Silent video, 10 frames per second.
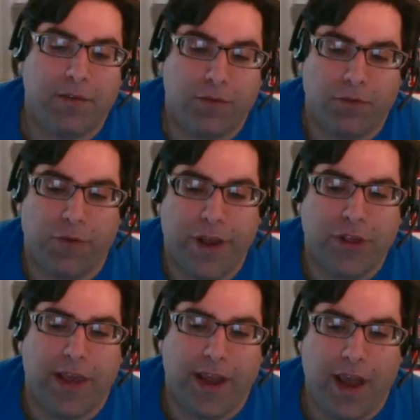of
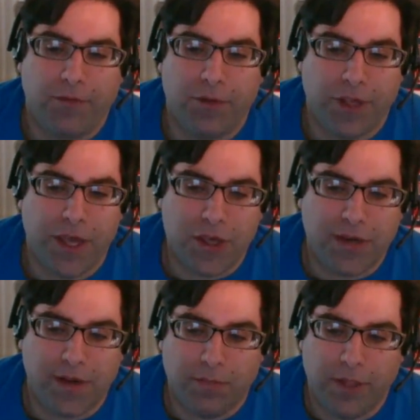refresh that conversation
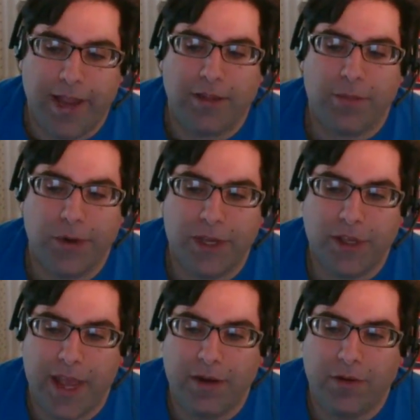and apply it to Bernie
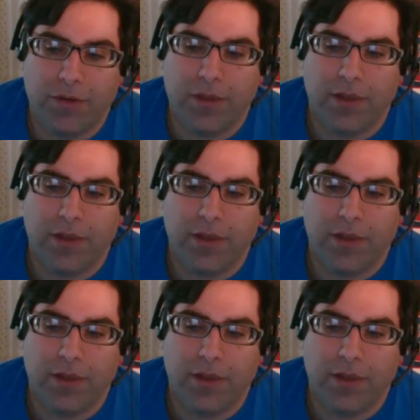Sanders.